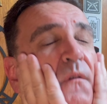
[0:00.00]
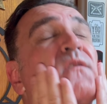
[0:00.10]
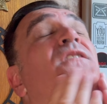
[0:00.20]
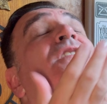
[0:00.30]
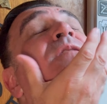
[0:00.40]

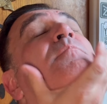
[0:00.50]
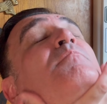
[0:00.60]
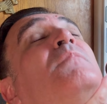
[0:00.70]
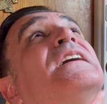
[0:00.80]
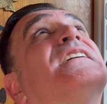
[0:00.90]
Oh
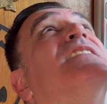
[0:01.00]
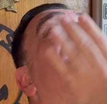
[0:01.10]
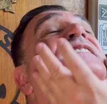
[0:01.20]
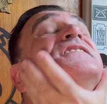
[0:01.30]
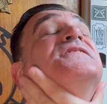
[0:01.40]
my
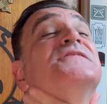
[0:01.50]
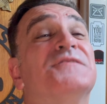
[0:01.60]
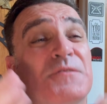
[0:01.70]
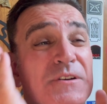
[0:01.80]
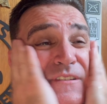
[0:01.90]
God, this is
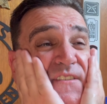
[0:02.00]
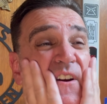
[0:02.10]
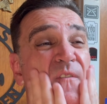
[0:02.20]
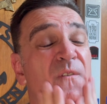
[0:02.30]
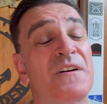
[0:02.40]
so good
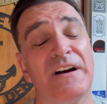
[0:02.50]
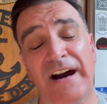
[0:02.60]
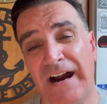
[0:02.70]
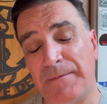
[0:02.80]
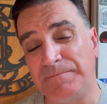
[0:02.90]
stuff.
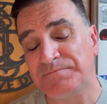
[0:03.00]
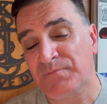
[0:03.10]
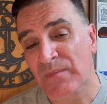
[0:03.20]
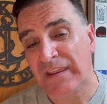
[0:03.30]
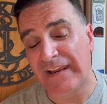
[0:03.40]
Um,
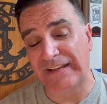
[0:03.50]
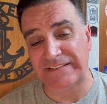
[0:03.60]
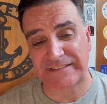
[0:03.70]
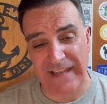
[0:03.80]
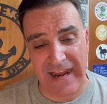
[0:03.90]
and then
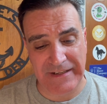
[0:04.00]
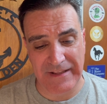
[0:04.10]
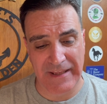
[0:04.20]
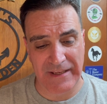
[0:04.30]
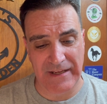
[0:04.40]

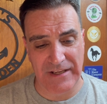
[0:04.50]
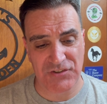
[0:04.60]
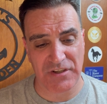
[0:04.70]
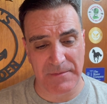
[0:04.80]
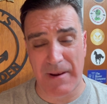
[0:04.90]
Saturday, I
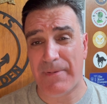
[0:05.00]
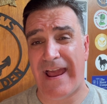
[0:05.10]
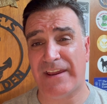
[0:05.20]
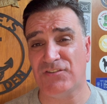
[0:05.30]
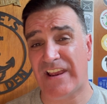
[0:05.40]
should get my
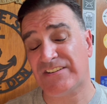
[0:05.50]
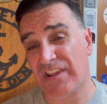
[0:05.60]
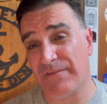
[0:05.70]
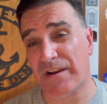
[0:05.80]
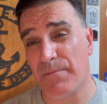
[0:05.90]
package.
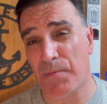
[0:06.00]
Actually, have a couple